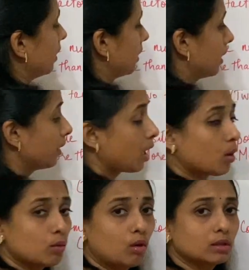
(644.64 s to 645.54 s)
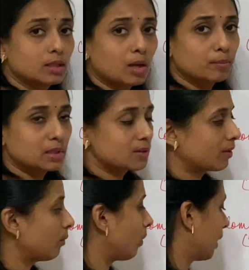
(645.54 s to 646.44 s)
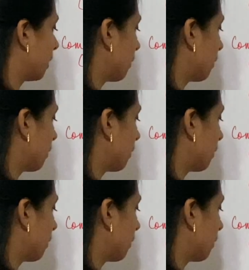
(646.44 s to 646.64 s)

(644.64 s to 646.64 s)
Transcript: written down all the numbers from 1 to